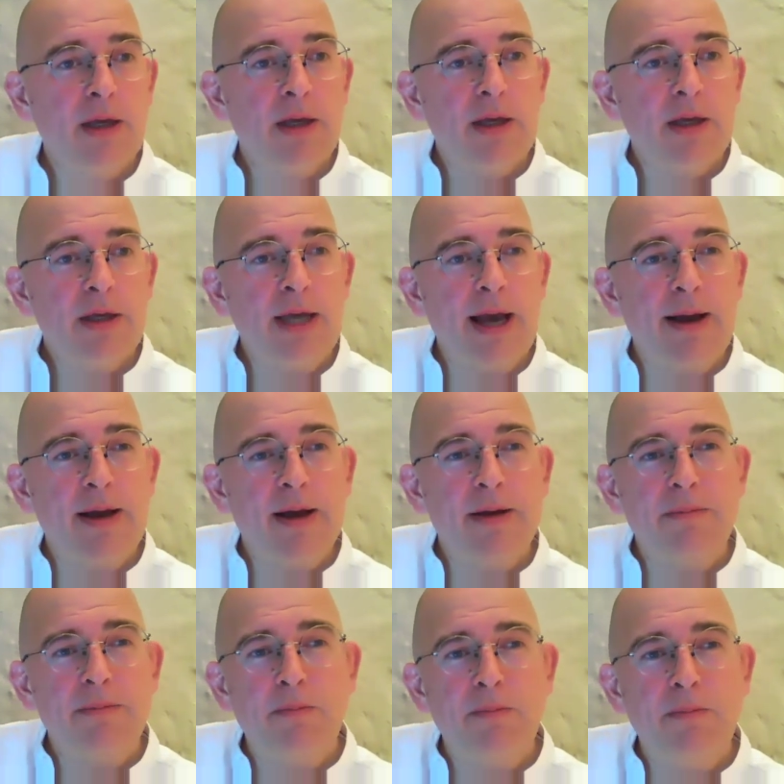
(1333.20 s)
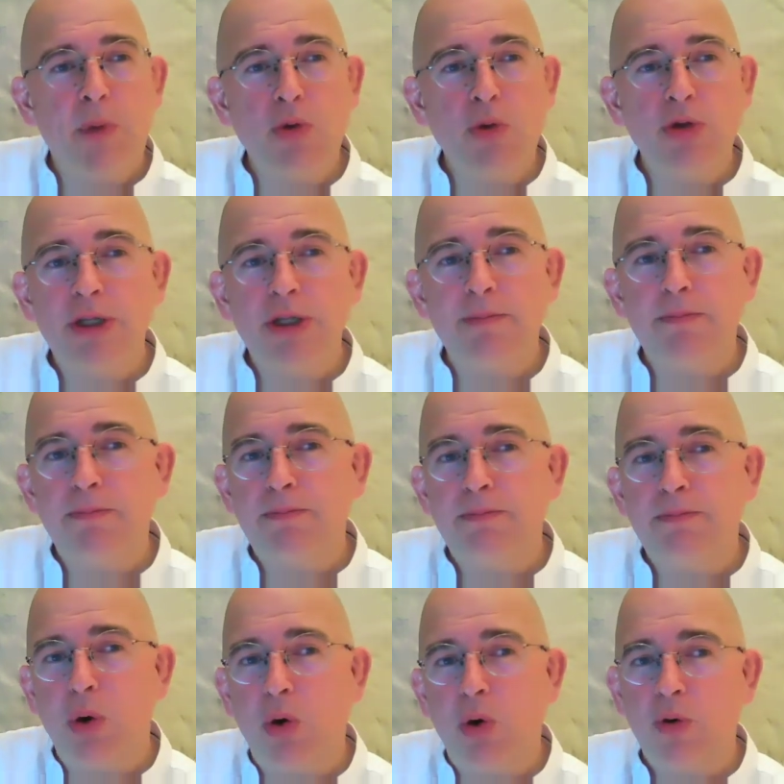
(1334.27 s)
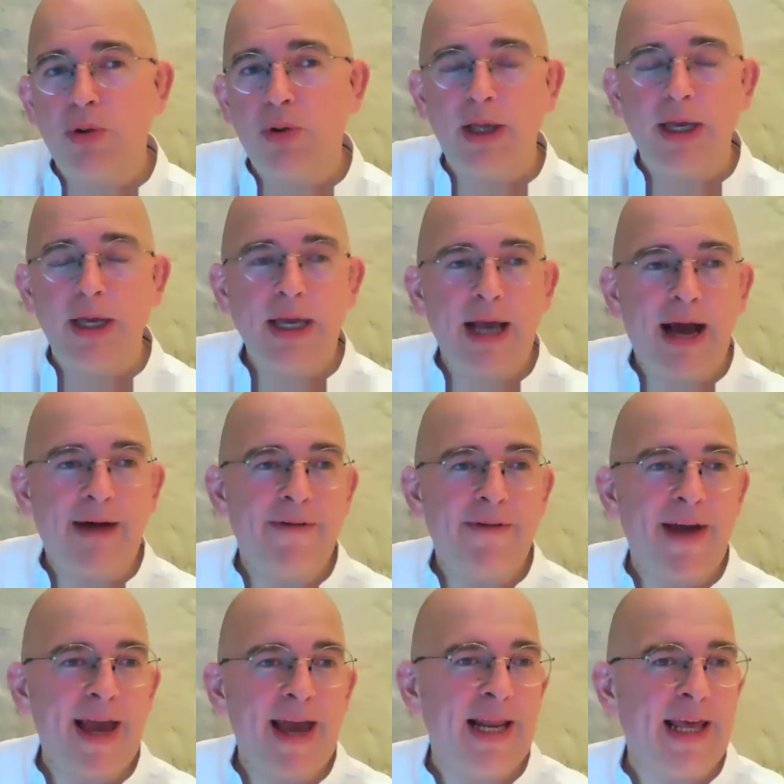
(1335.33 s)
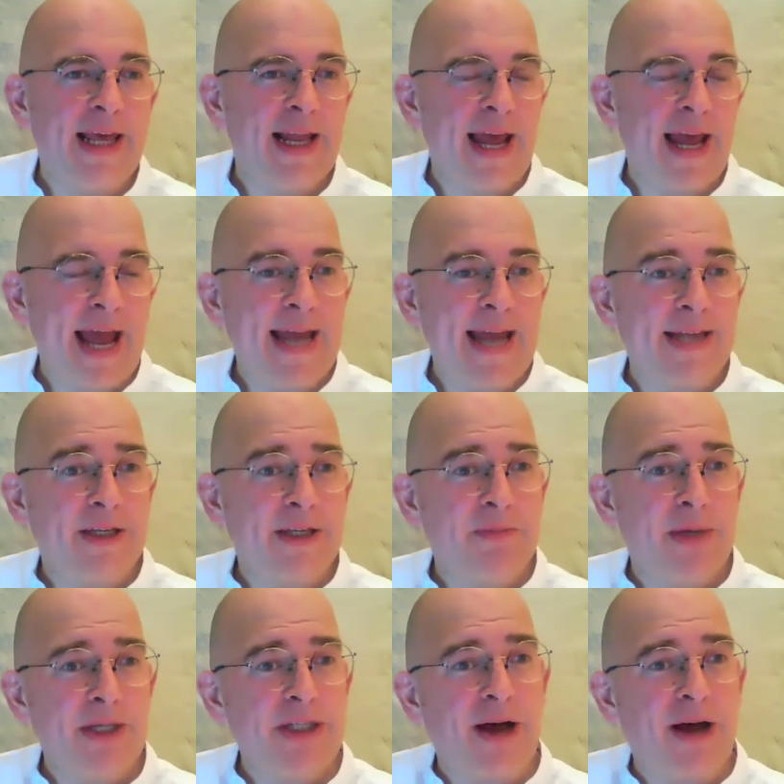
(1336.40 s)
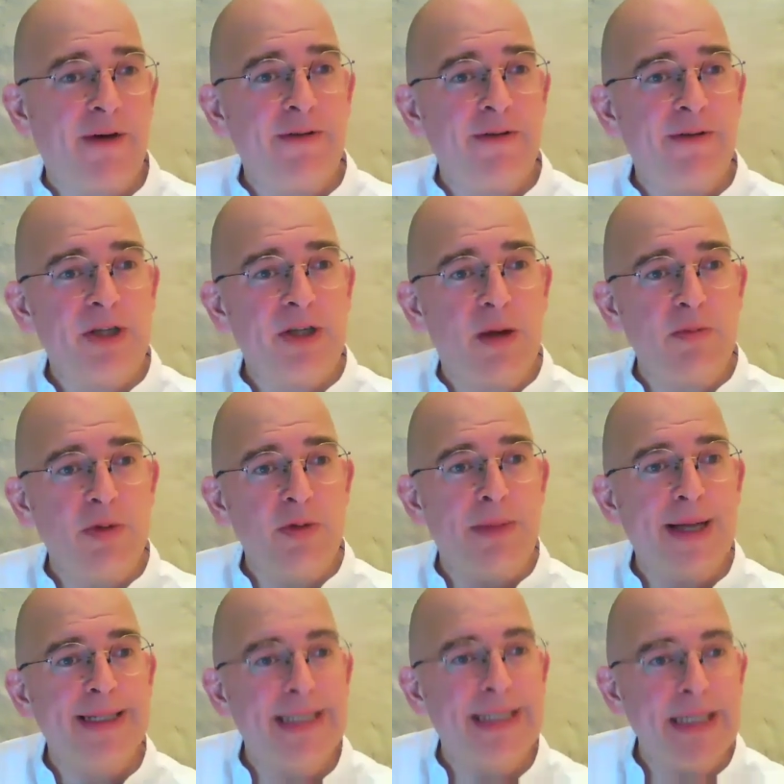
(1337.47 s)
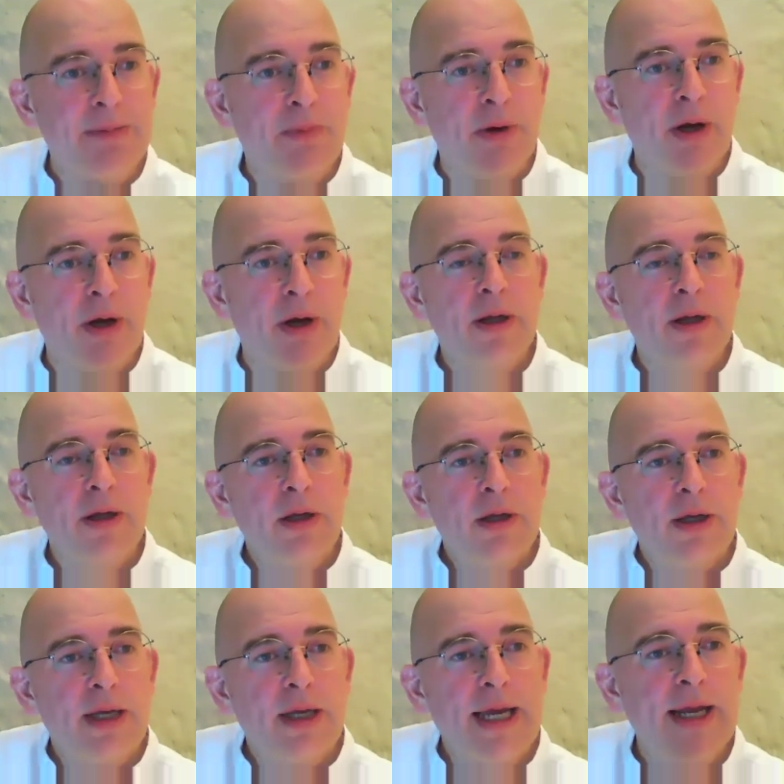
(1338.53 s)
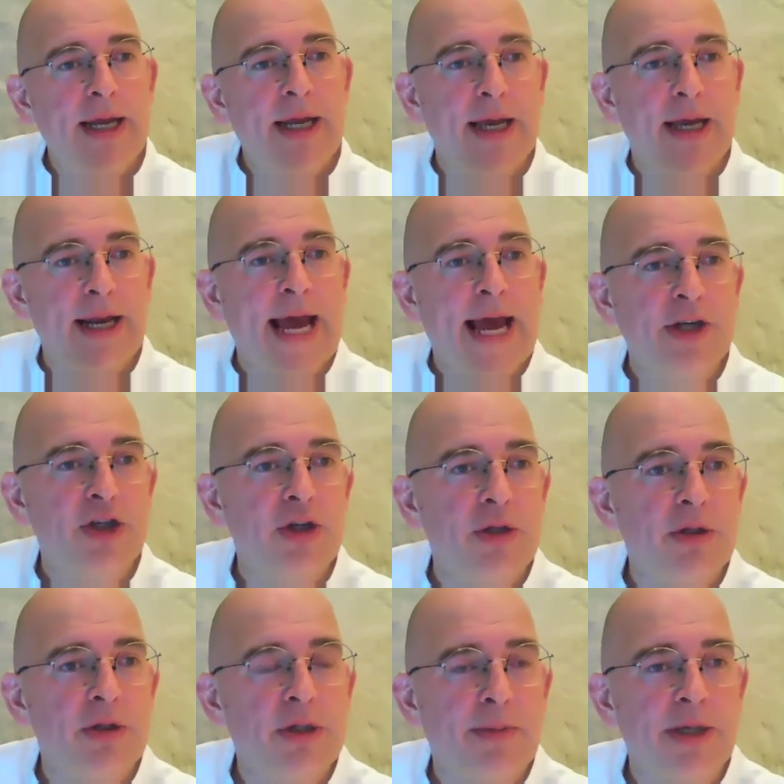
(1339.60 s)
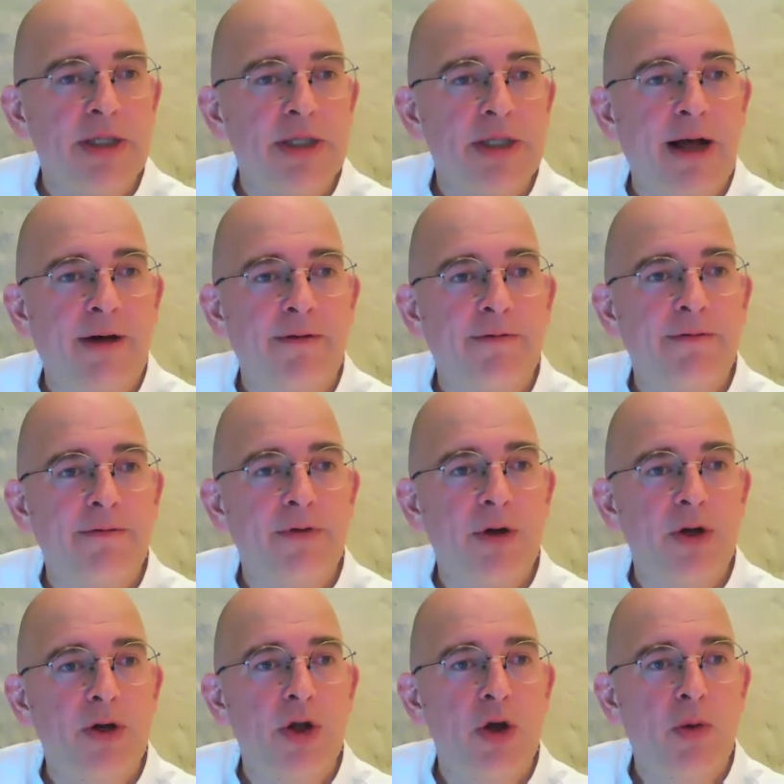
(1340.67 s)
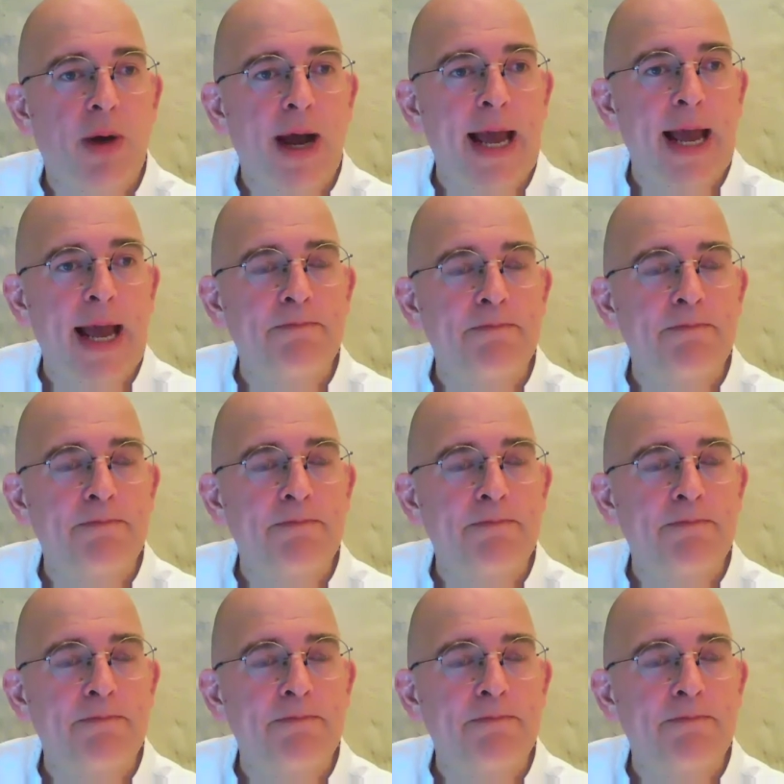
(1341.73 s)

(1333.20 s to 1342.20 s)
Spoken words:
Yeah, most importantly, I've alienated myself in terms of my deeper inner connection to myself and who I am.